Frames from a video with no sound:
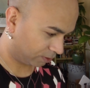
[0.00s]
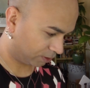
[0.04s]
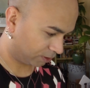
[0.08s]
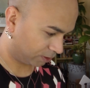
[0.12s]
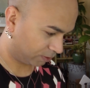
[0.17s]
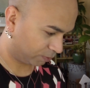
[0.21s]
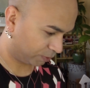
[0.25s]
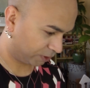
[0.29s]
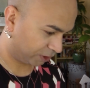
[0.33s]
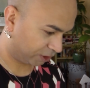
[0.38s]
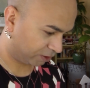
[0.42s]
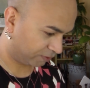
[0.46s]

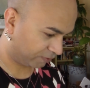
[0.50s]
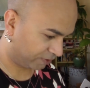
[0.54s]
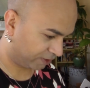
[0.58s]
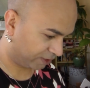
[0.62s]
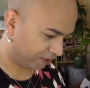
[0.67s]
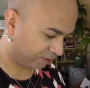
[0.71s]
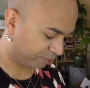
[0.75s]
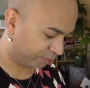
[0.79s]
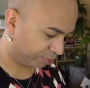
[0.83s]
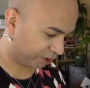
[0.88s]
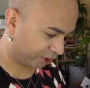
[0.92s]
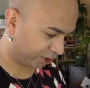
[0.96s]
Now, which of
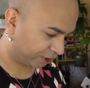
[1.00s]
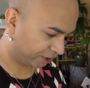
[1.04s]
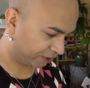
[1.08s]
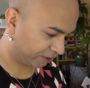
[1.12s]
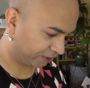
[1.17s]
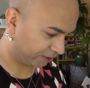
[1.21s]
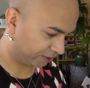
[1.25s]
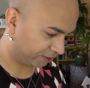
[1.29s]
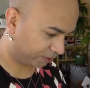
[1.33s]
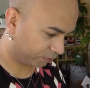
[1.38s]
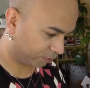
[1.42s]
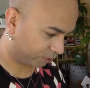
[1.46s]
these
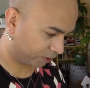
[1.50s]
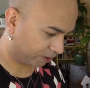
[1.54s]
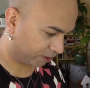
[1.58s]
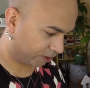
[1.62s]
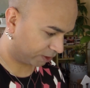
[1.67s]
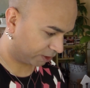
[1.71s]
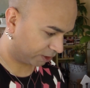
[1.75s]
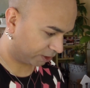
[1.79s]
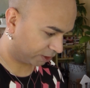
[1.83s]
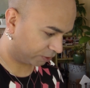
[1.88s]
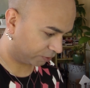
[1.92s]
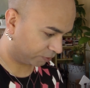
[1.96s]
brushes is the one
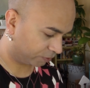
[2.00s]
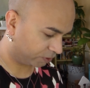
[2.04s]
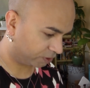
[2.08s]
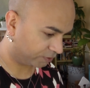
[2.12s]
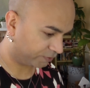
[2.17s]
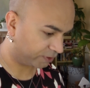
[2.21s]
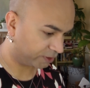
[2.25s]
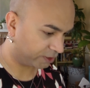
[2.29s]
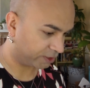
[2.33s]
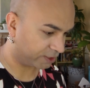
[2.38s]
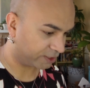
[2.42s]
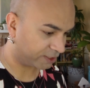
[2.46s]
that I use
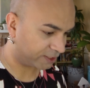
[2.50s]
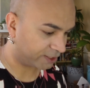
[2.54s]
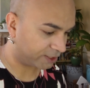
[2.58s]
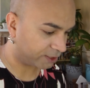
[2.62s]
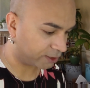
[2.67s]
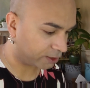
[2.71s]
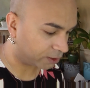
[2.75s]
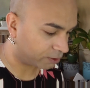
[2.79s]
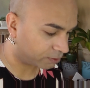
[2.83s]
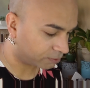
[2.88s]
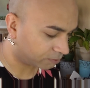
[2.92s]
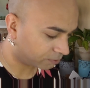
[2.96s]
for
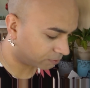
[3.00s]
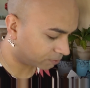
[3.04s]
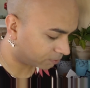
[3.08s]
concealer?